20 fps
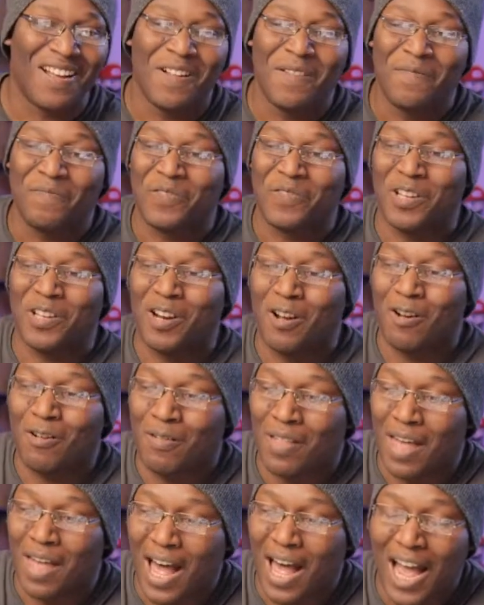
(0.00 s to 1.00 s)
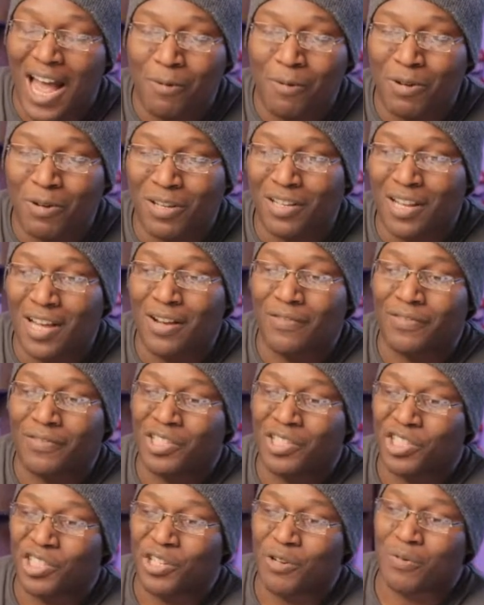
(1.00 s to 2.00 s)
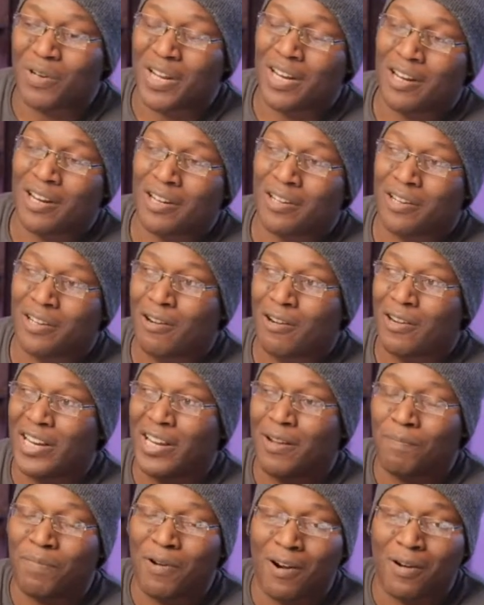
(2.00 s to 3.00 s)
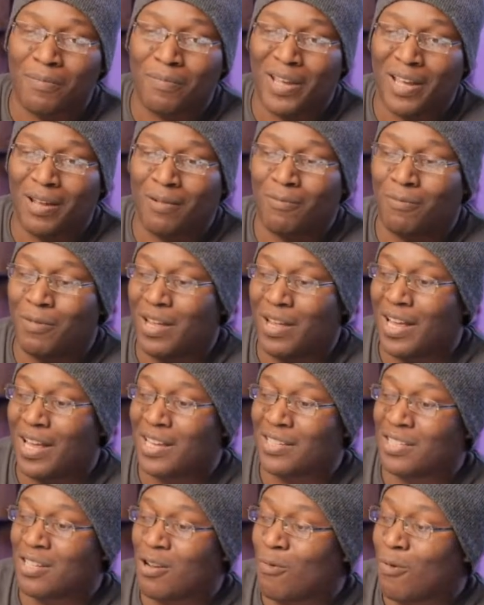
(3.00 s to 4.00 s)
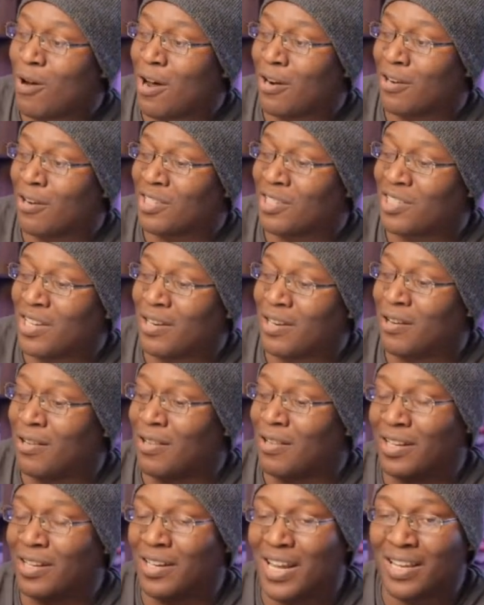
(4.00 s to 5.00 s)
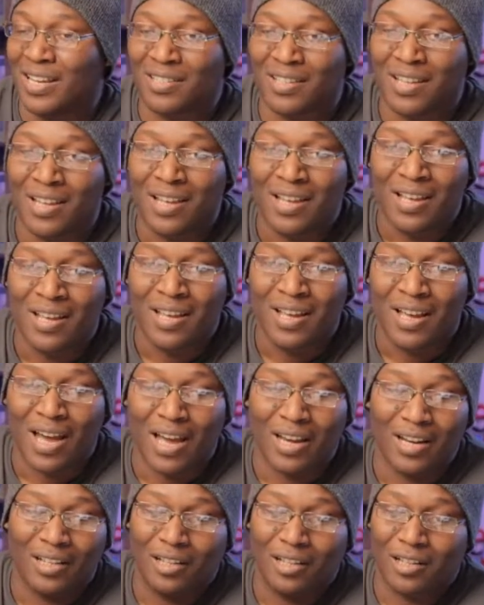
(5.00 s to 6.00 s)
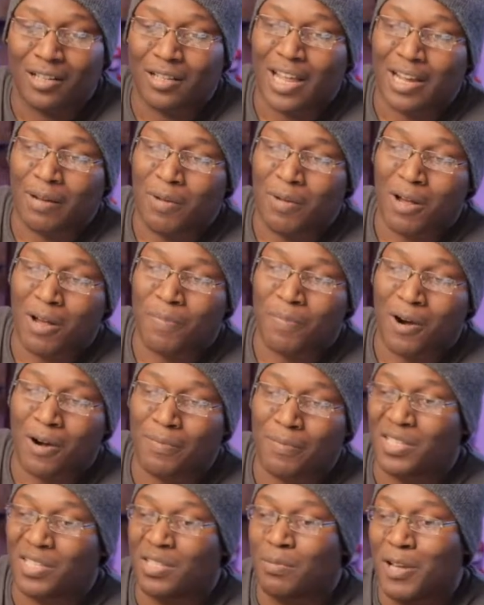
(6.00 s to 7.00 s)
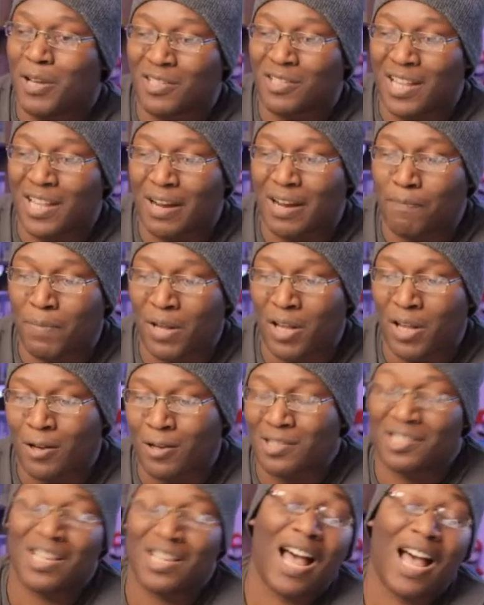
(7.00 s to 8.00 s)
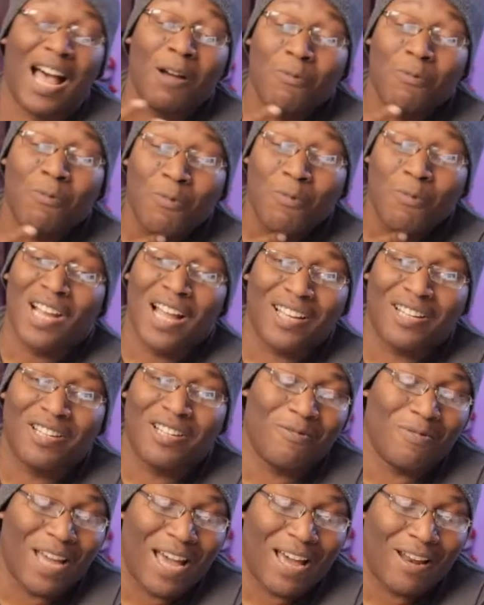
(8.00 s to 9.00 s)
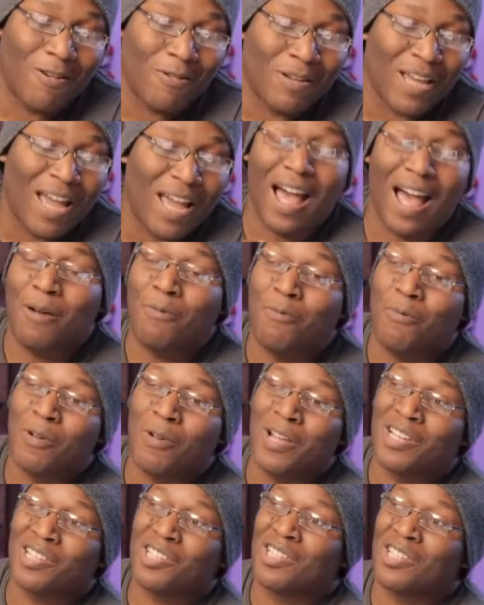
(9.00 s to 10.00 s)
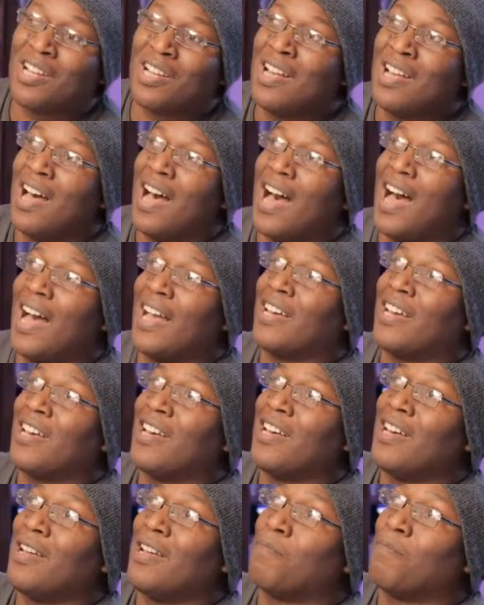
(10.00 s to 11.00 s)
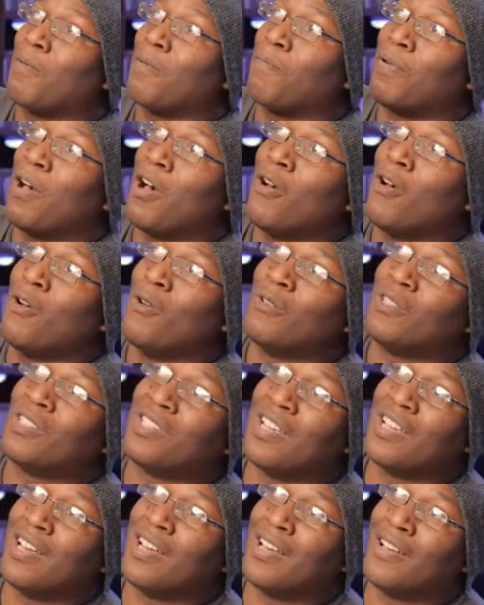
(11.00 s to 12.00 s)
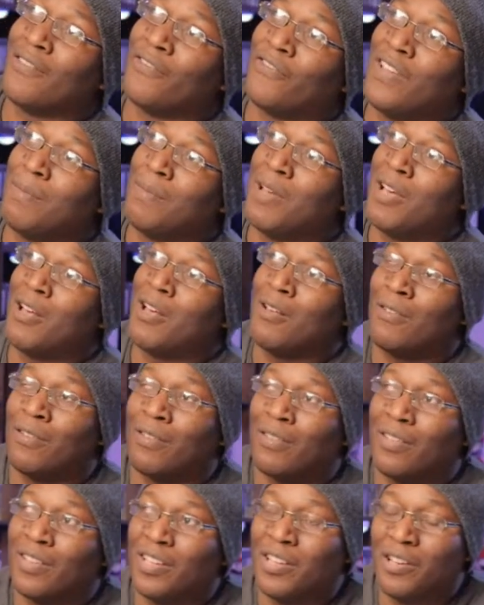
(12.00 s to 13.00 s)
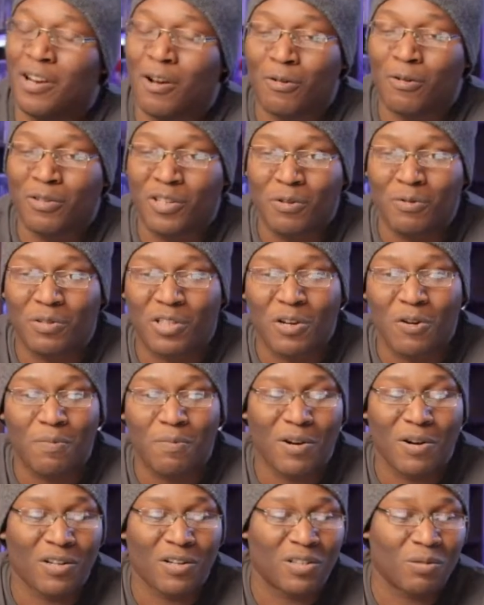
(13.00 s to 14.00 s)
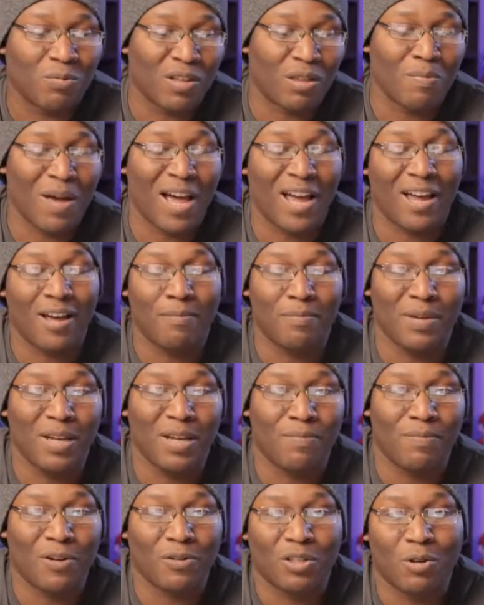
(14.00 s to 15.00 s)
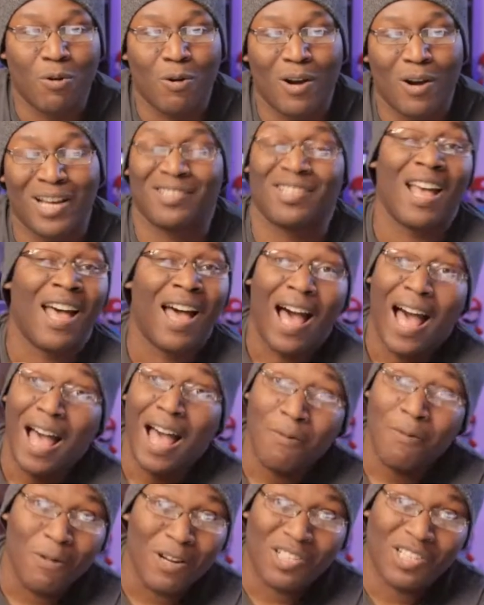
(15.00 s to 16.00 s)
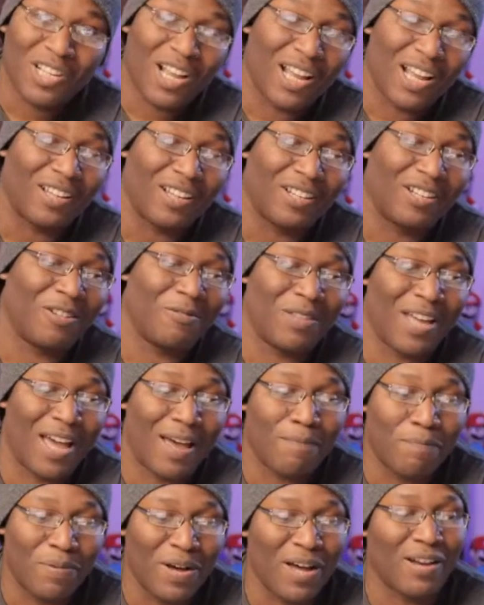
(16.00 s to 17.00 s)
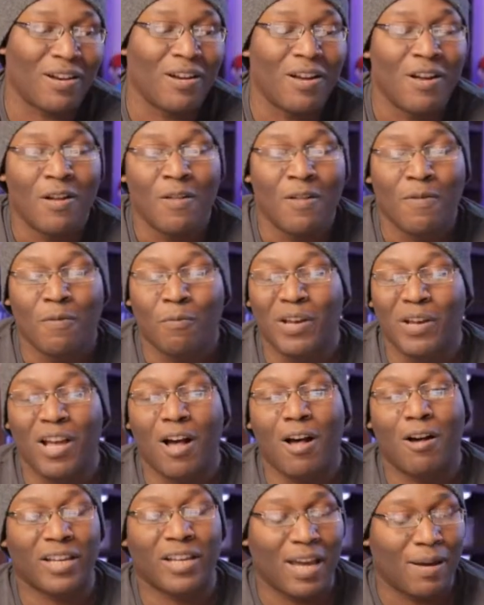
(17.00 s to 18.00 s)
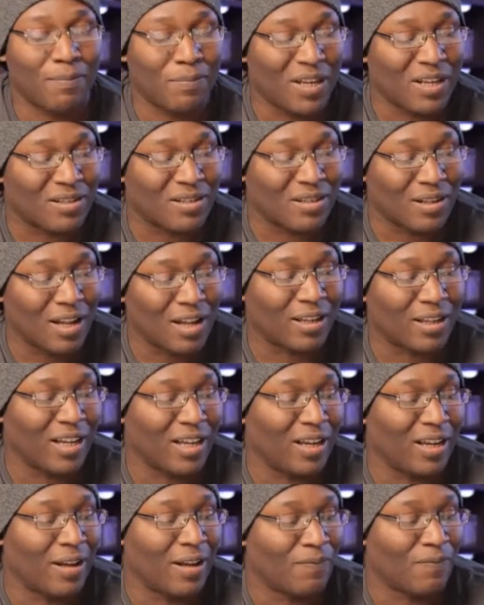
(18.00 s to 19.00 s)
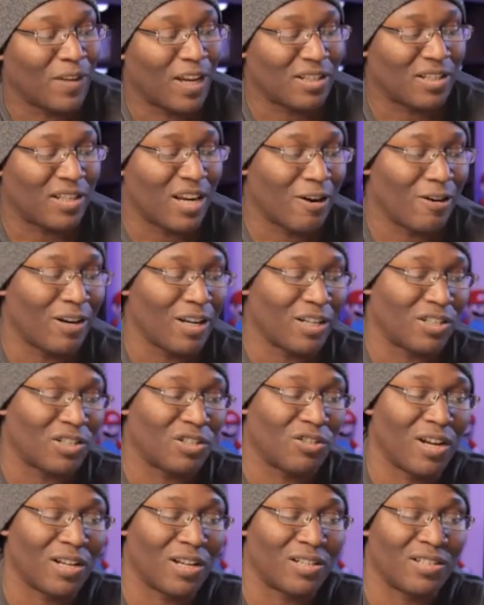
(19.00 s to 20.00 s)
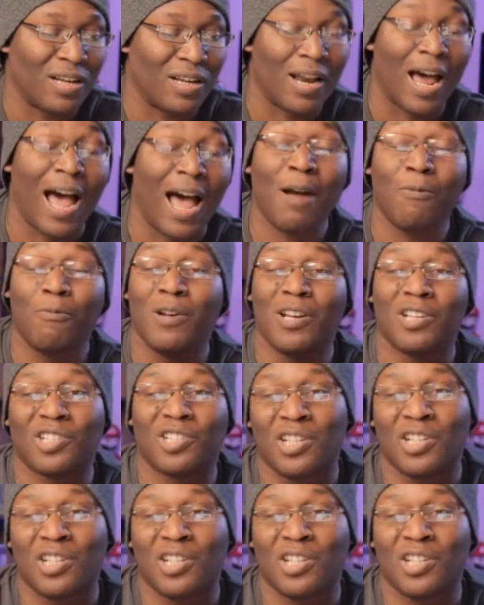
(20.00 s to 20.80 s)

You know, I would love to shoot in a dirty apartment with escawater water sitting on the desk and it looked like my apartment smells like balls. I wish I could do that. Okay. I wish I could propose to female you know, YouTubers with my amiibo toys. I wish I could do that, but we all can't be as lucky as Darius Truxton. I wish